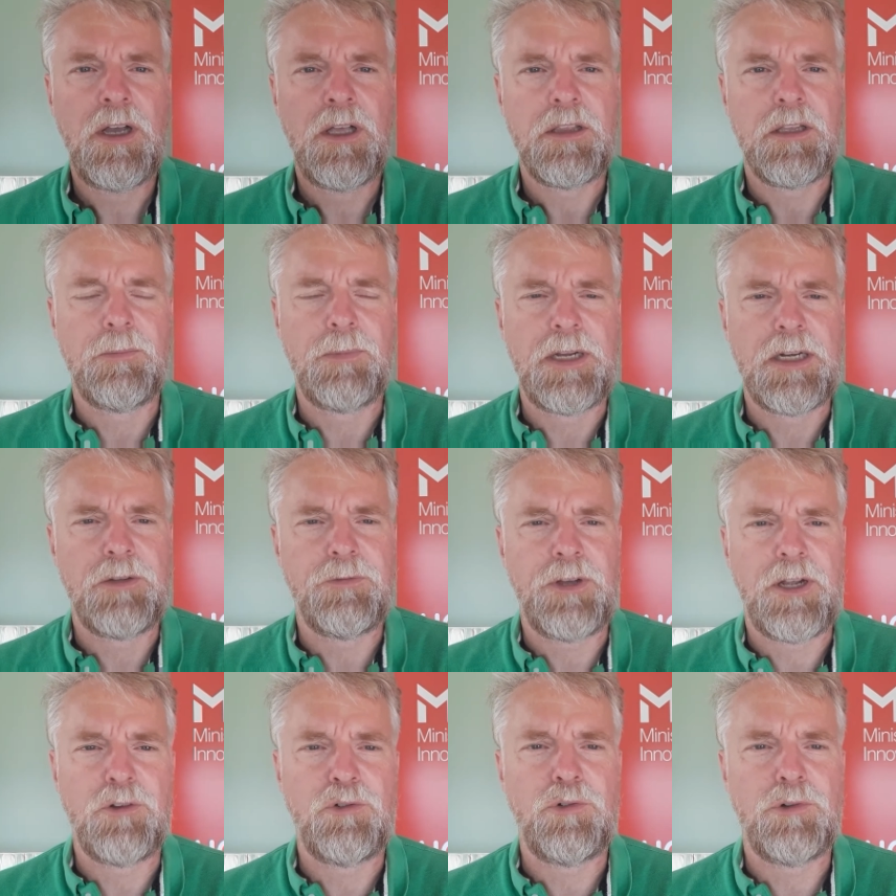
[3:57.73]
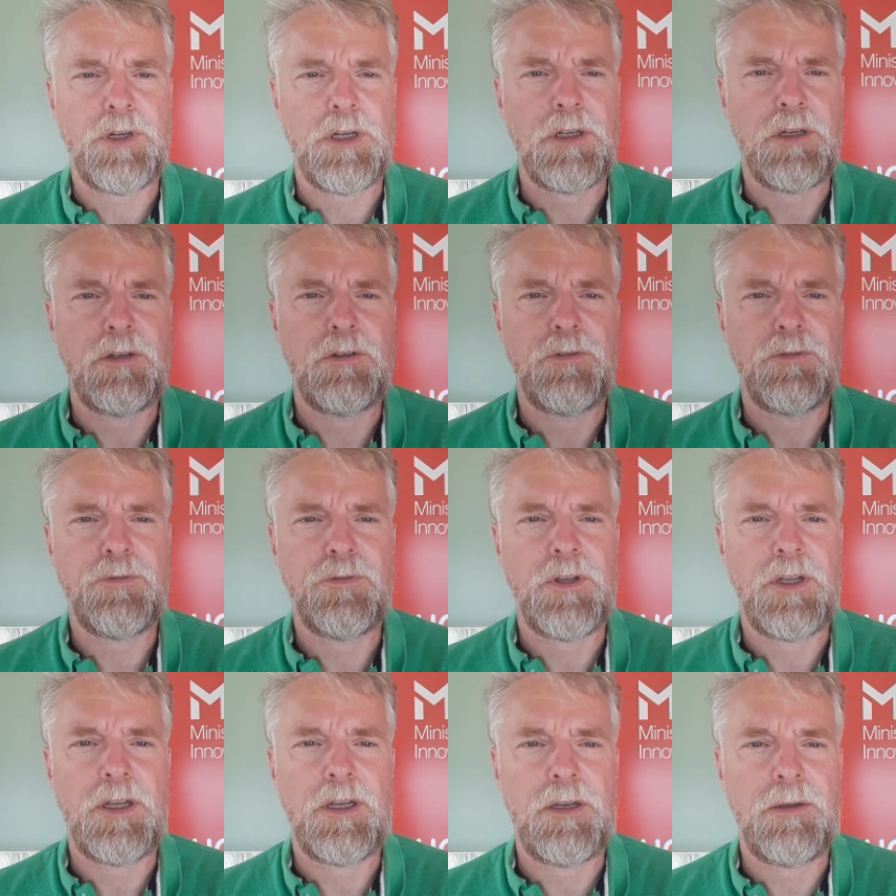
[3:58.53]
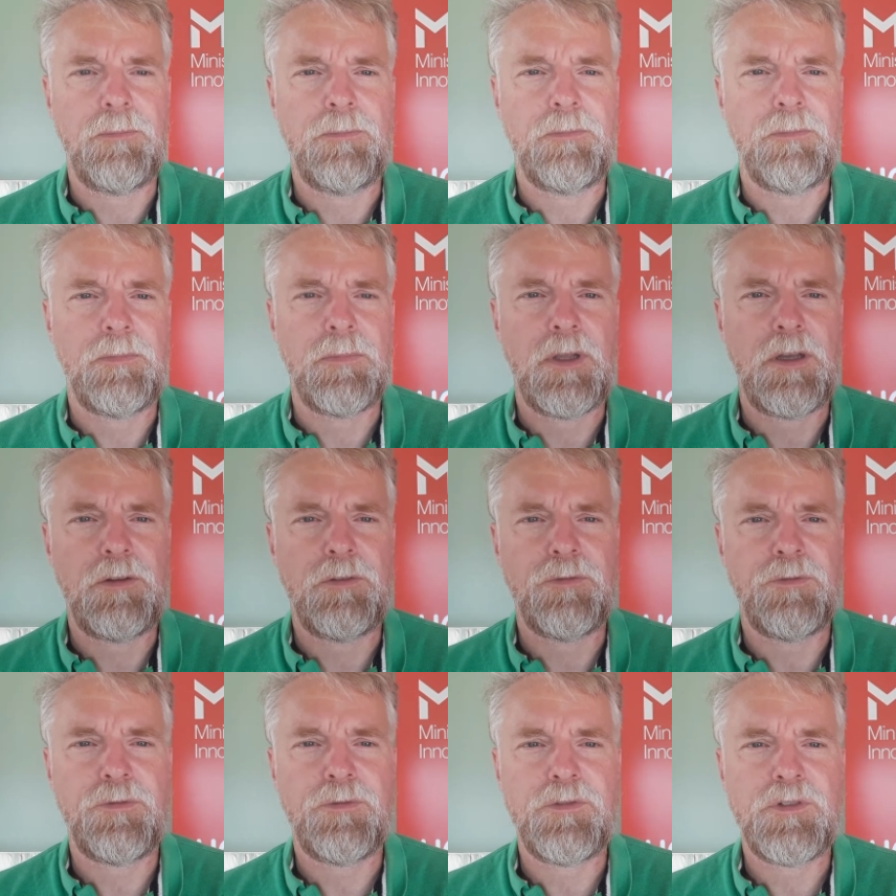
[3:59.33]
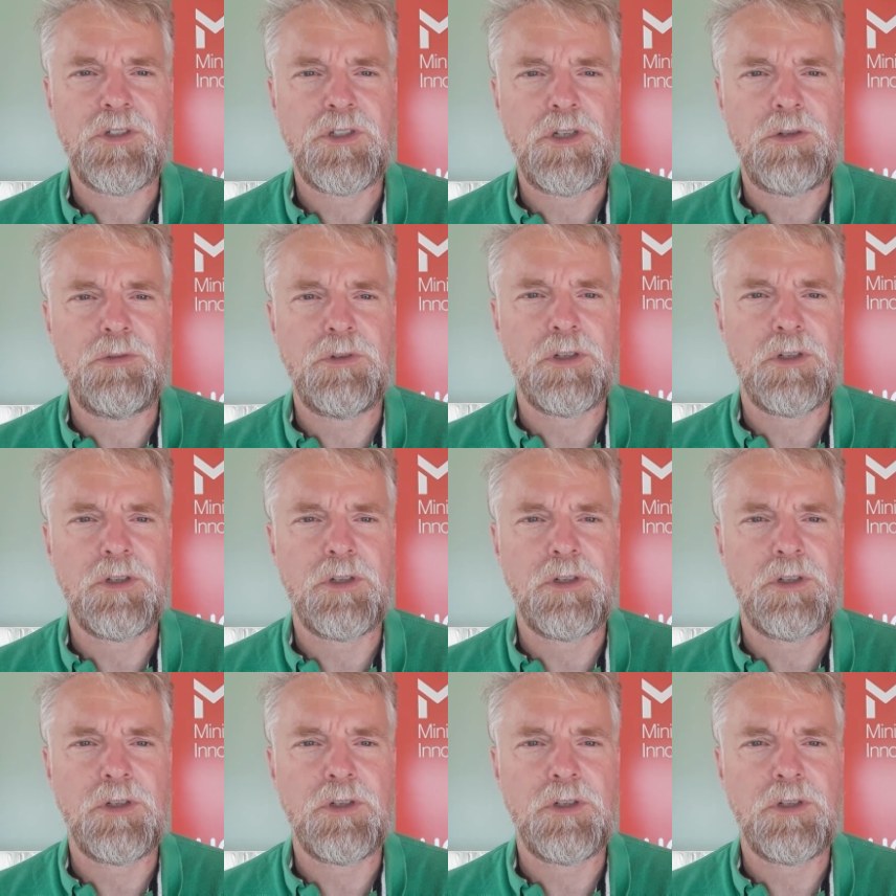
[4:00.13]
the manufacturing of student